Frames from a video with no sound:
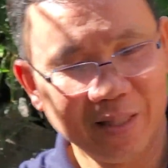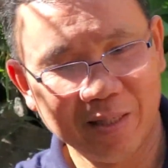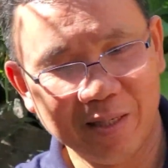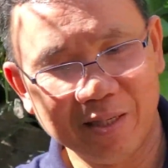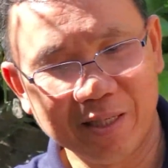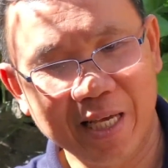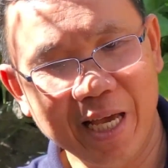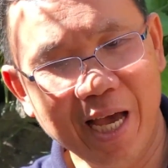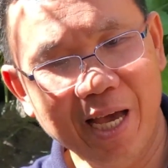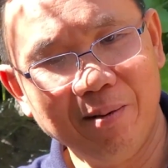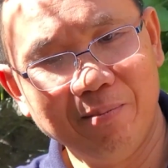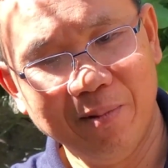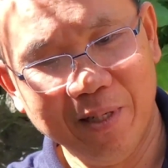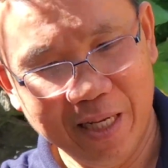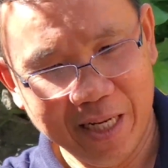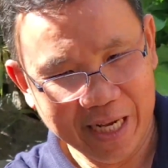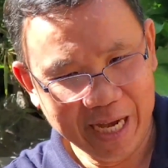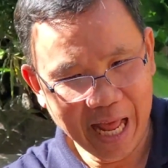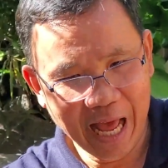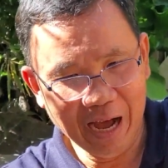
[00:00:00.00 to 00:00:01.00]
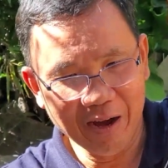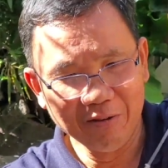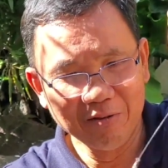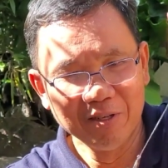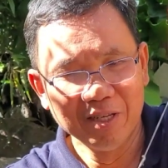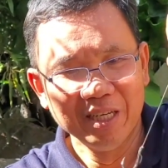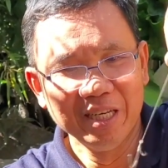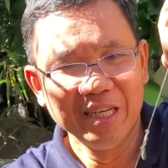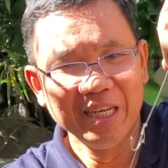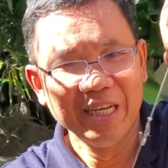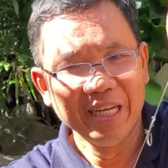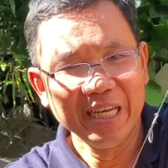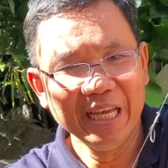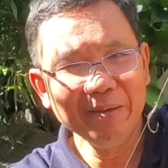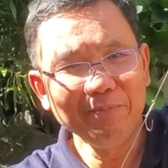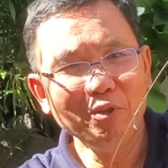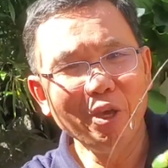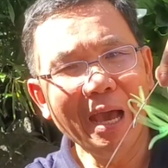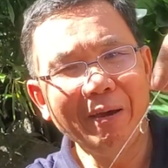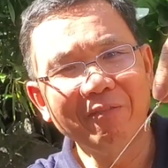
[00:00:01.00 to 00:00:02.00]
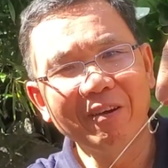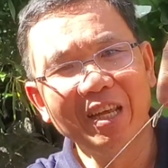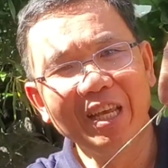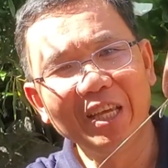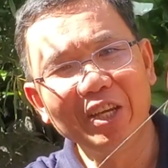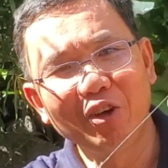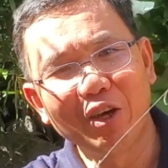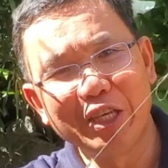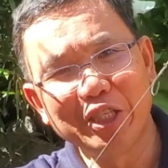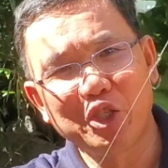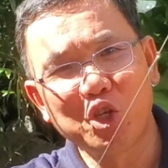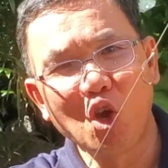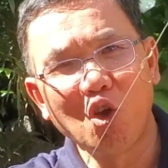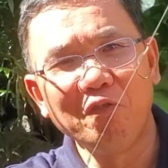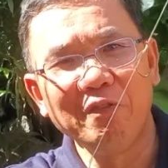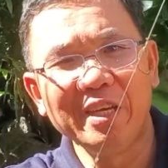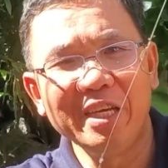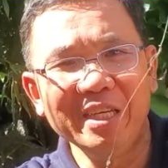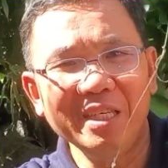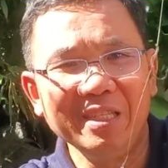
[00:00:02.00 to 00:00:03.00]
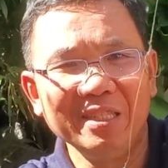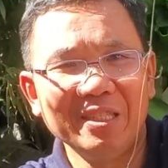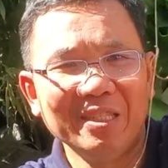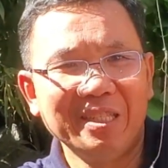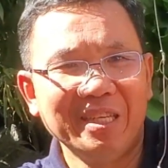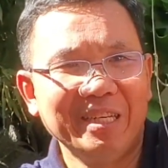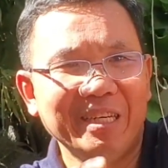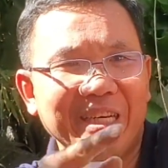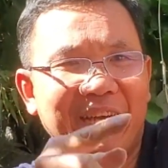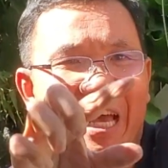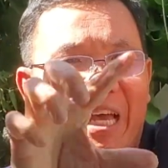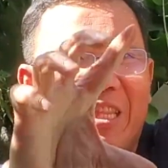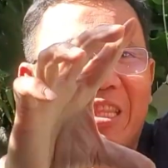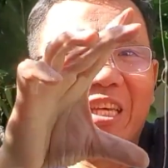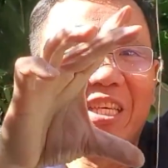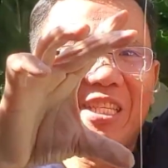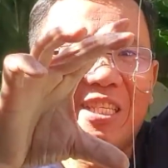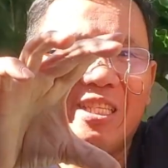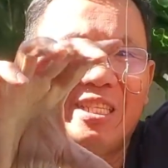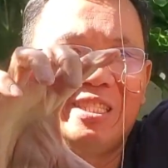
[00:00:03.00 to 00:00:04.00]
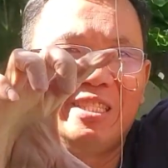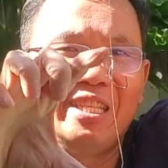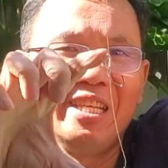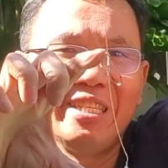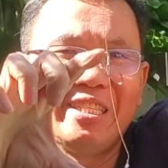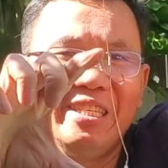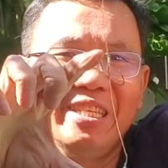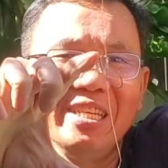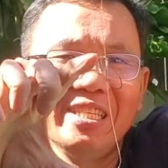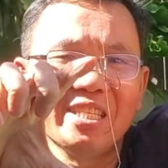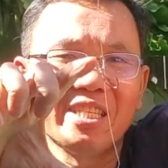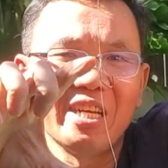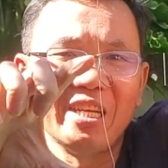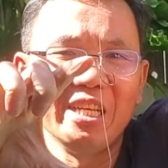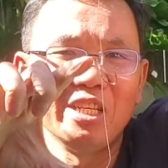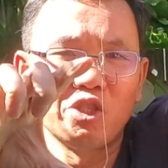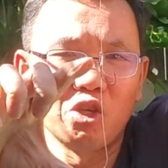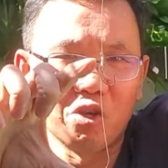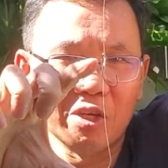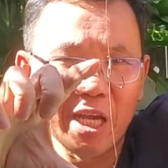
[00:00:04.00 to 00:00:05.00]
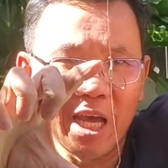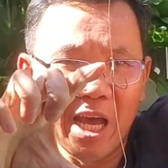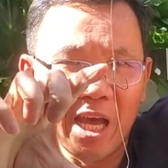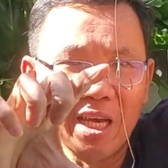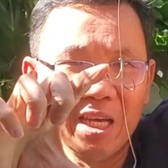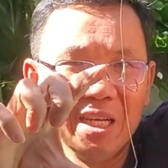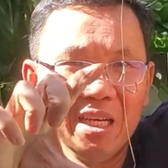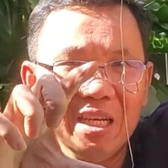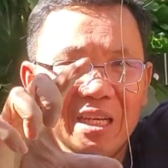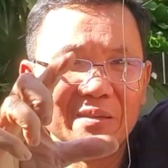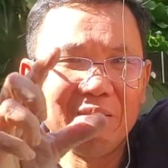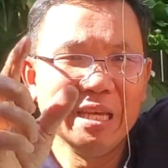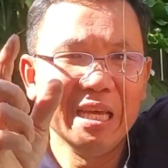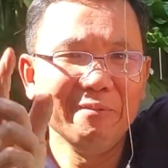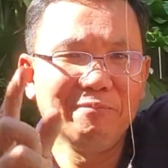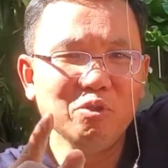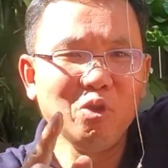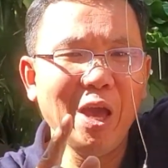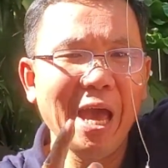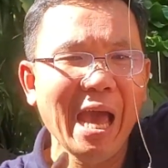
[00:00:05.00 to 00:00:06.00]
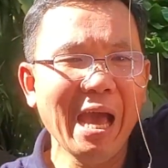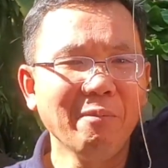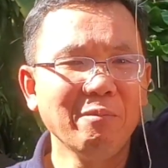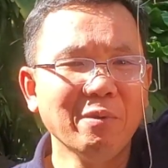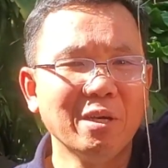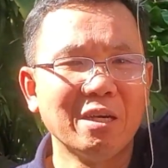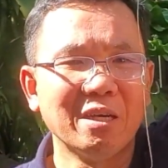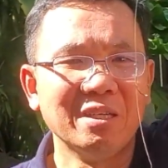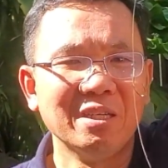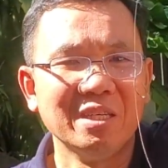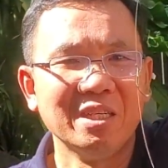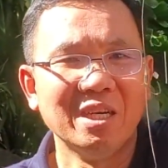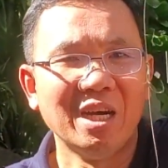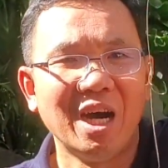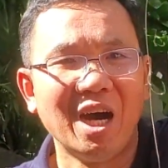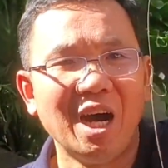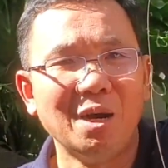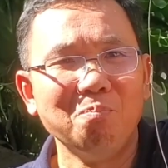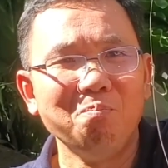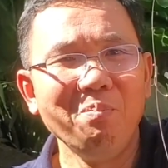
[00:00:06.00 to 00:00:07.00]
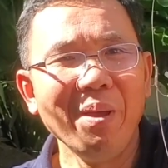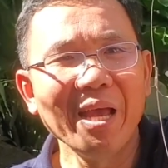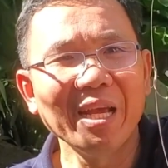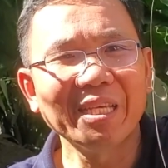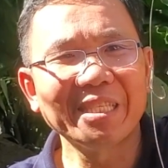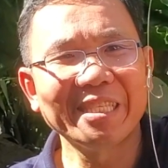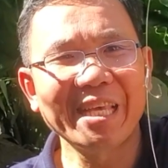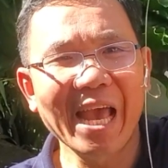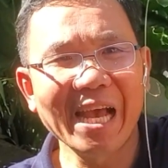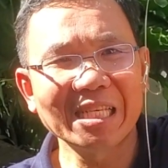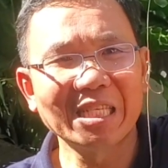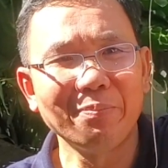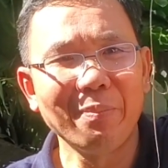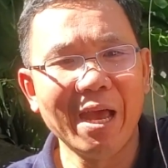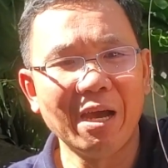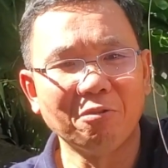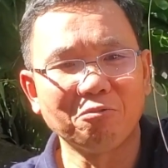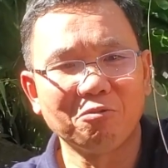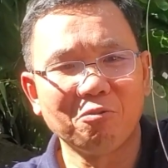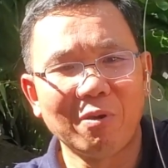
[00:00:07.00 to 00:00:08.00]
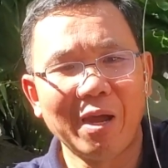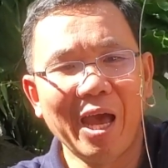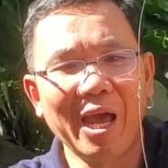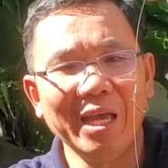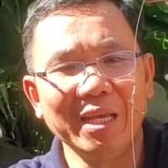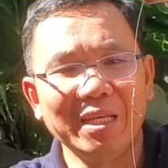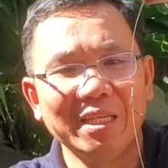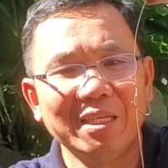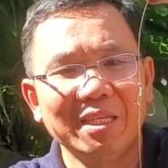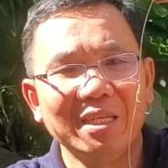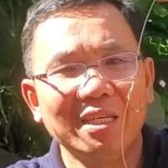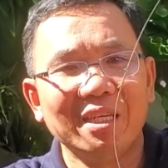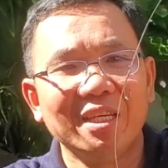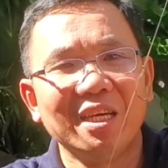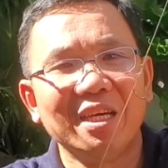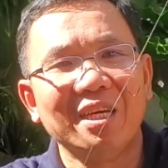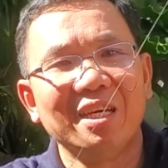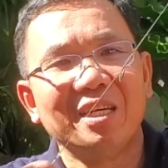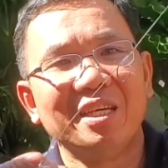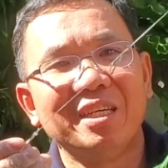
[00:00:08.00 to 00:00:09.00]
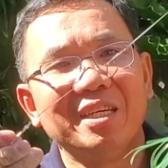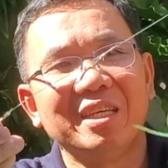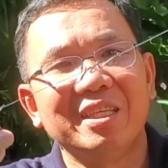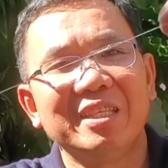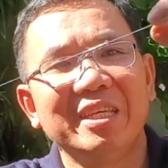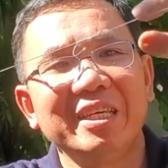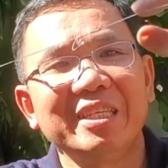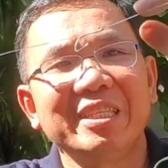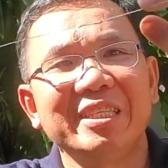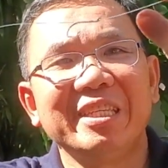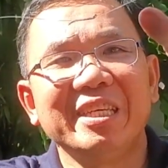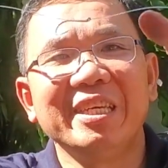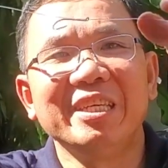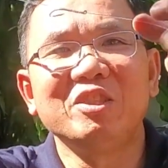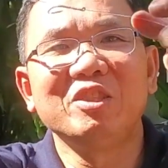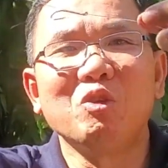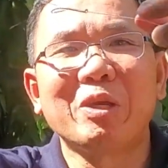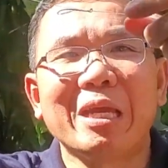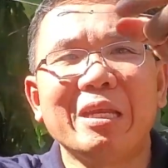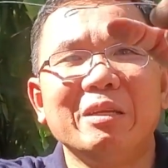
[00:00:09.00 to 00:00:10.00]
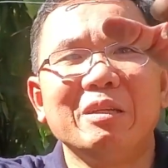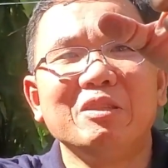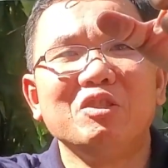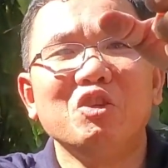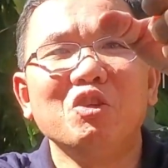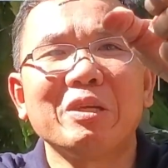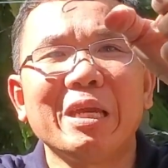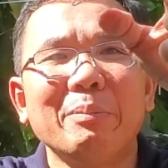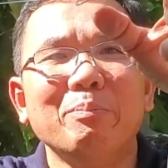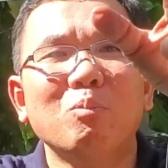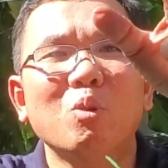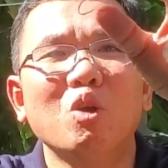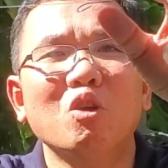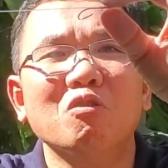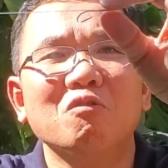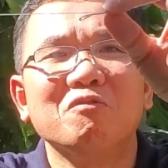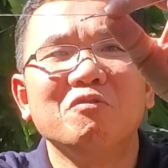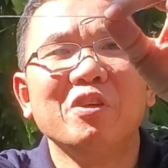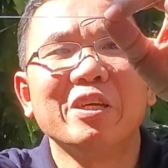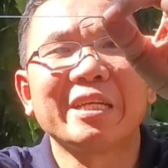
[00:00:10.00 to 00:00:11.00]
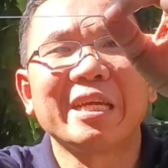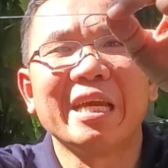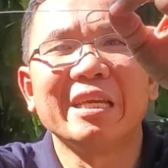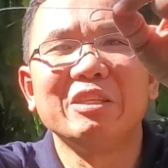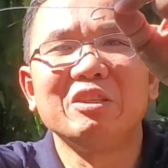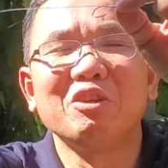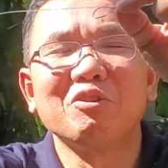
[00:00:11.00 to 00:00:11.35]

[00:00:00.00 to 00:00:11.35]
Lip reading: Okay, now if you have a little anchovy, and this distance is okay. If you have a big jack smelt, right? This is you can move. You can